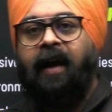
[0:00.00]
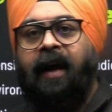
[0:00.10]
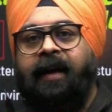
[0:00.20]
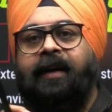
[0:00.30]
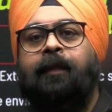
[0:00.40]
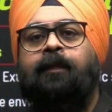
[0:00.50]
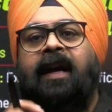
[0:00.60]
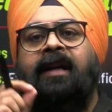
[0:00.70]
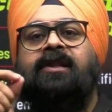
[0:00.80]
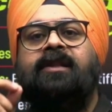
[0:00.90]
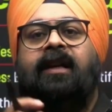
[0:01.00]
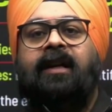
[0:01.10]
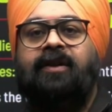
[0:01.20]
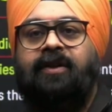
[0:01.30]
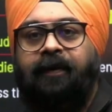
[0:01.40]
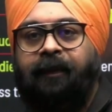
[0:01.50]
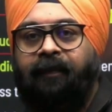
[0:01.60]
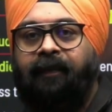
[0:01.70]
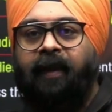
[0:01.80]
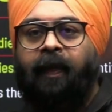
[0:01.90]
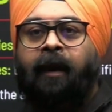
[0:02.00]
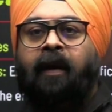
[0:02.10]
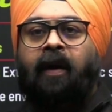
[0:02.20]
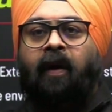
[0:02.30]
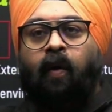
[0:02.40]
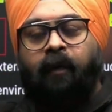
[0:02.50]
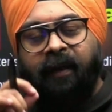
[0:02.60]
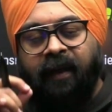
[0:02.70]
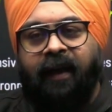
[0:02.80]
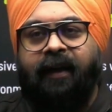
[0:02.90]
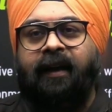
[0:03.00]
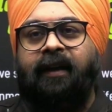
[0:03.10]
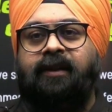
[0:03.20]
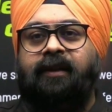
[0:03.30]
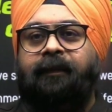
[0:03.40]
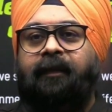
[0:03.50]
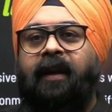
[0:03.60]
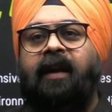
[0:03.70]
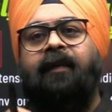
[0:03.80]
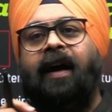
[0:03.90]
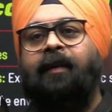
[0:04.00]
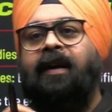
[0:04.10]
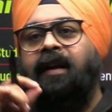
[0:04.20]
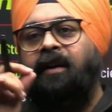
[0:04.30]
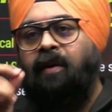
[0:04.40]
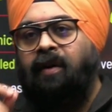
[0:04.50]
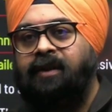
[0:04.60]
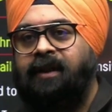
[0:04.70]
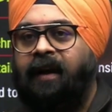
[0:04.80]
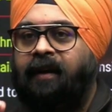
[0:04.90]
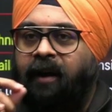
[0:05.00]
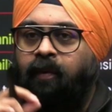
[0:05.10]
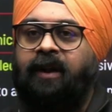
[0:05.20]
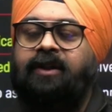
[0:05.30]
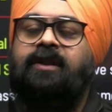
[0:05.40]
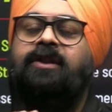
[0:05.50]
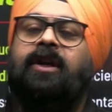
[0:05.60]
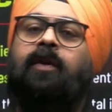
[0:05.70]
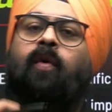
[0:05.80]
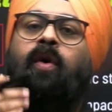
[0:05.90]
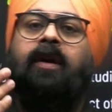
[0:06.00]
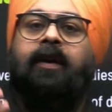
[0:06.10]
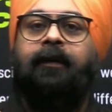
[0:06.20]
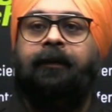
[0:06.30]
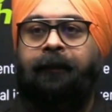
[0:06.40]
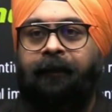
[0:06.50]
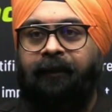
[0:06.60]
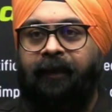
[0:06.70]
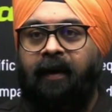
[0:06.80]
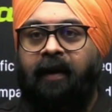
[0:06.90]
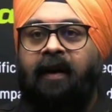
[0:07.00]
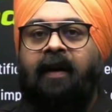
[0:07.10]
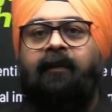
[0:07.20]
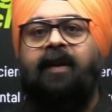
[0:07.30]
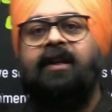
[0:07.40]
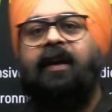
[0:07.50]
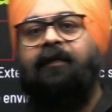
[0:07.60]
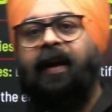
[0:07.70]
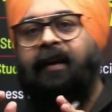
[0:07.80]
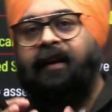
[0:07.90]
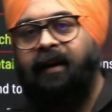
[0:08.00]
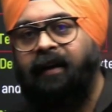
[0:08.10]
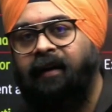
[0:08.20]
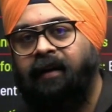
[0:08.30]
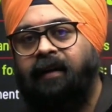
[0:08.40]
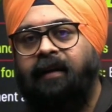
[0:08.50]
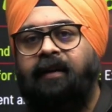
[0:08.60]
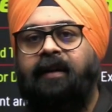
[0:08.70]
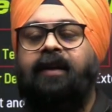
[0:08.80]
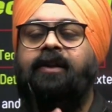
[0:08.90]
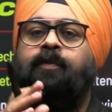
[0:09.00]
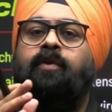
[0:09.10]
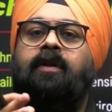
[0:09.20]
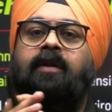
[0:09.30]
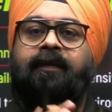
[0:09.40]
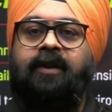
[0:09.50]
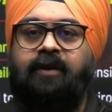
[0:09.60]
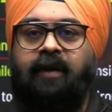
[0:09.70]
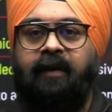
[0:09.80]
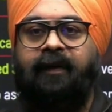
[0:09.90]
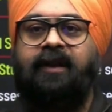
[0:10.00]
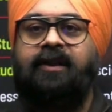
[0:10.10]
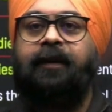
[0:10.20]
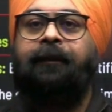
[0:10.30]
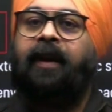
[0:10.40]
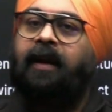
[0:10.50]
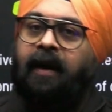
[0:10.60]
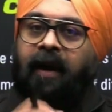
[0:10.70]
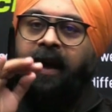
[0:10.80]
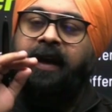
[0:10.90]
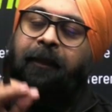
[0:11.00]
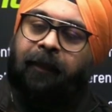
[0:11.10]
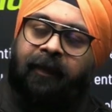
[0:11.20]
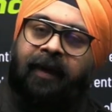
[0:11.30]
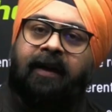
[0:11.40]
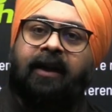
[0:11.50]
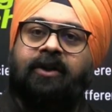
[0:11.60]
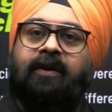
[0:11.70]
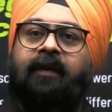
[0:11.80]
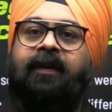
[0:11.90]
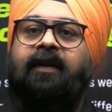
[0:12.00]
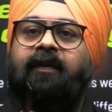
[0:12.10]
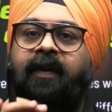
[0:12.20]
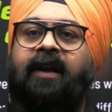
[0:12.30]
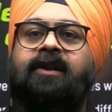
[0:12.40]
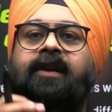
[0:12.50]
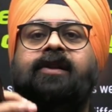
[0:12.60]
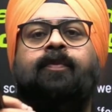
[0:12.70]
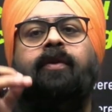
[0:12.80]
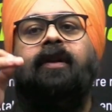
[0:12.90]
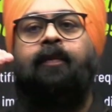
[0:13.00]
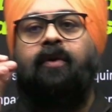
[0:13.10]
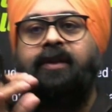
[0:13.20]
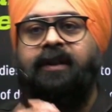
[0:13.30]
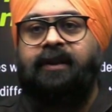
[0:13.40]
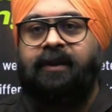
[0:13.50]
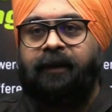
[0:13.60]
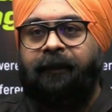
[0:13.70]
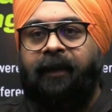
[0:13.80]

and compliance challenge. Over the decades, environmental laws and regulations evolved, which affected the disposal of the solid waste and implementation of the waste disposal process.